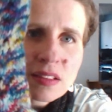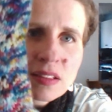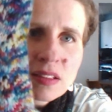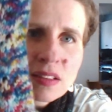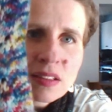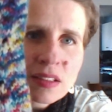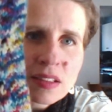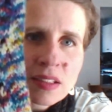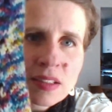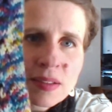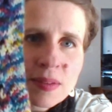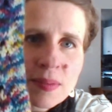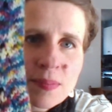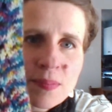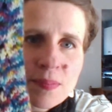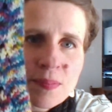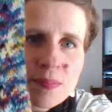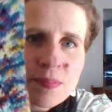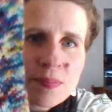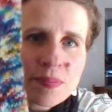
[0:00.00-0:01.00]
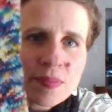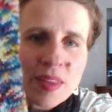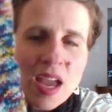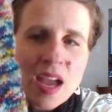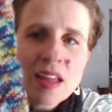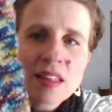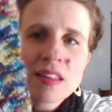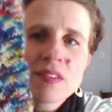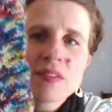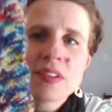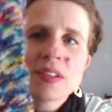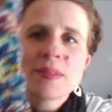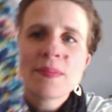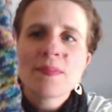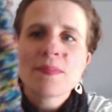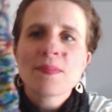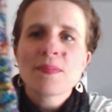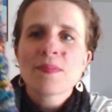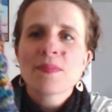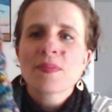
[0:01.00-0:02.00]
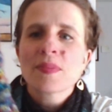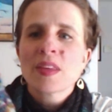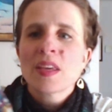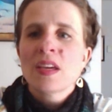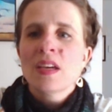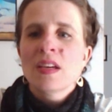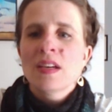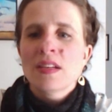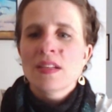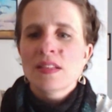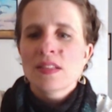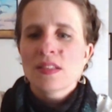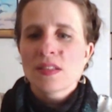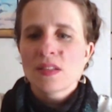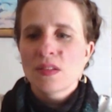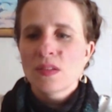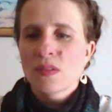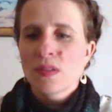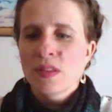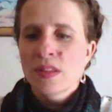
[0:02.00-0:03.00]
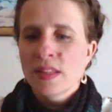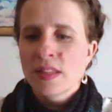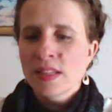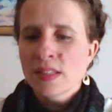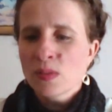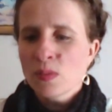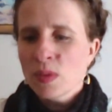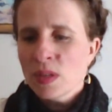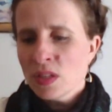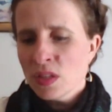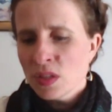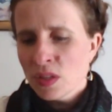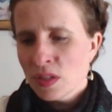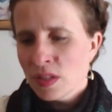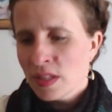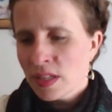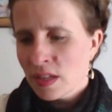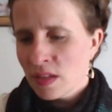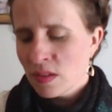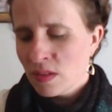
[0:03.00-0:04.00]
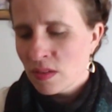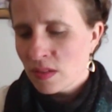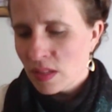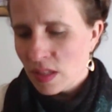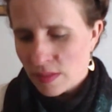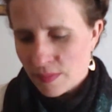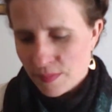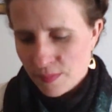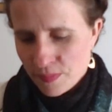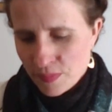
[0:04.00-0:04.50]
look. I love it. So this one turned out.